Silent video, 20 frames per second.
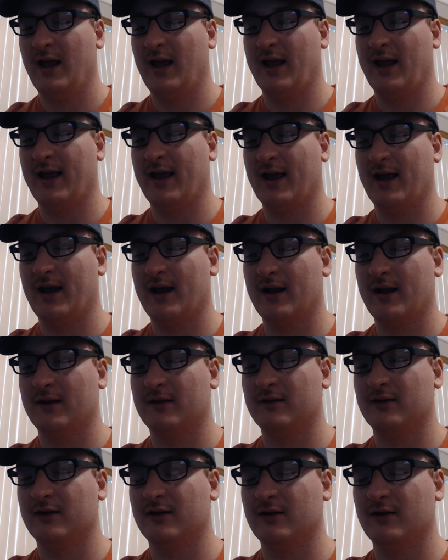
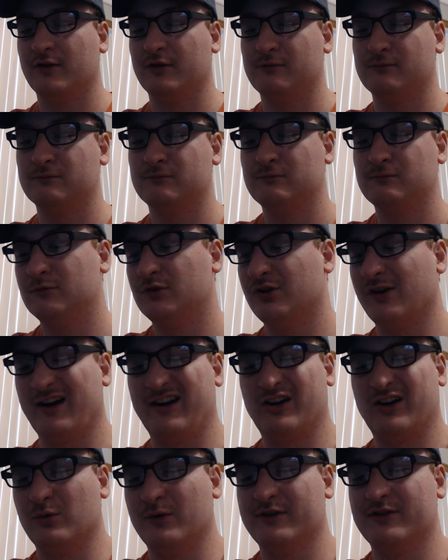and the
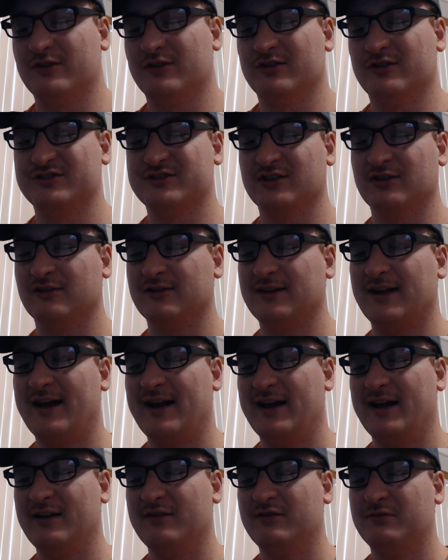Grand Inquisitor is still
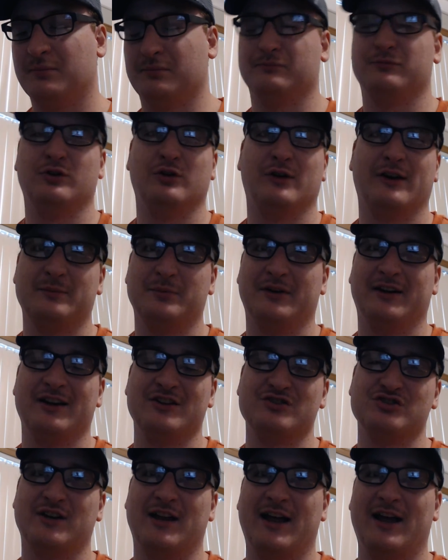alive. No
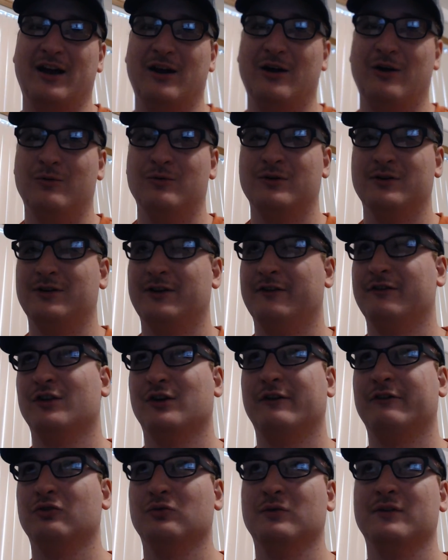explanation how, even though
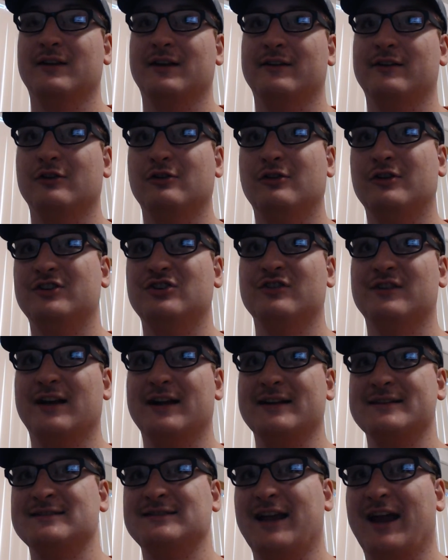everyone says, oh, he just
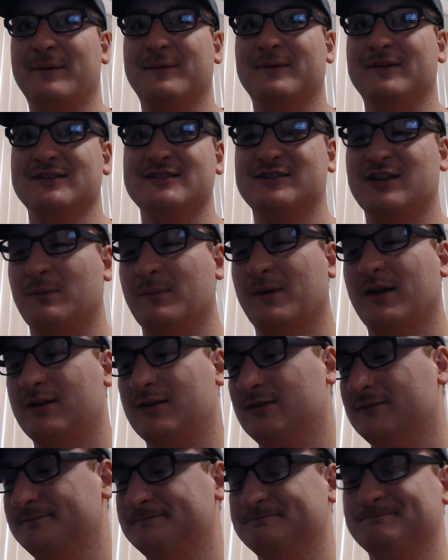got stabbed in the stomach.
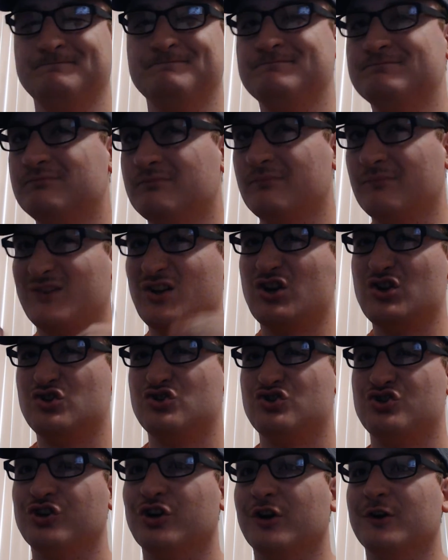
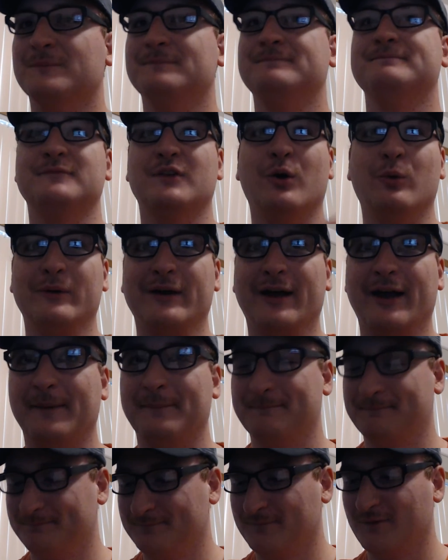Sure, okay,
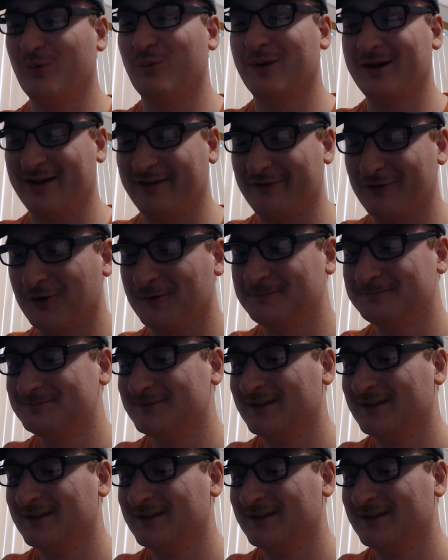whatever.